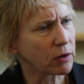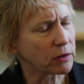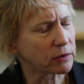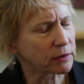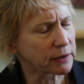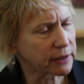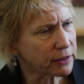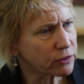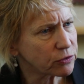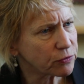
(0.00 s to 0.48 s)

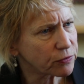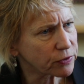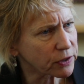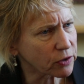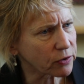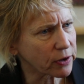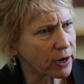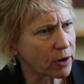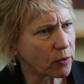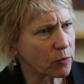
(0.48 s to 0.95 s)
let's
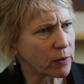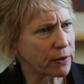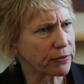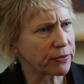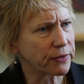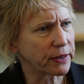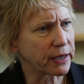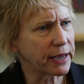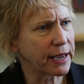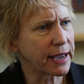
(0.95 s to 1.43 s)
figure out
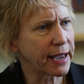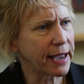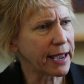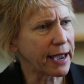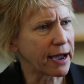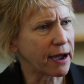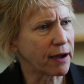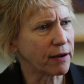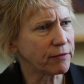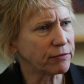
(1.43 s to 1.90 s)
what they
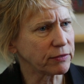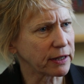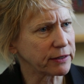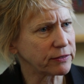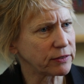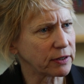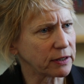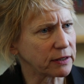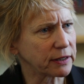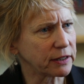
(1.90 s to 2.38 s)
have,
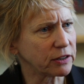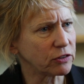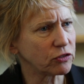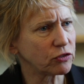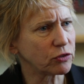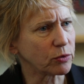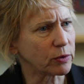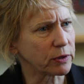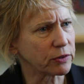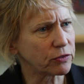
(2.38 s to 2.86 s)
let's at
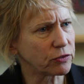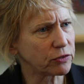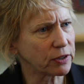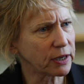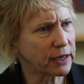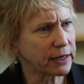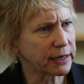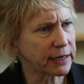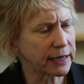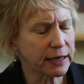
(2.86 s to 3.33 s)
least do a
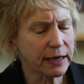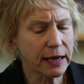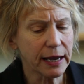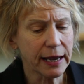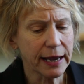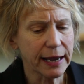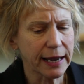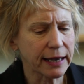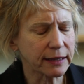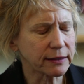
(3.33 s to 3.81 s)
study,
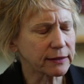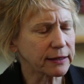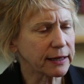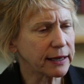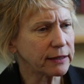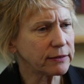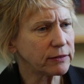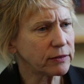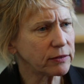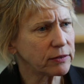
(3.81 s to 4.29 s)
and
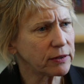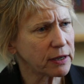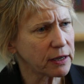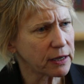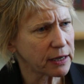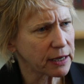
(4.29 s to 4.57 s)
let's,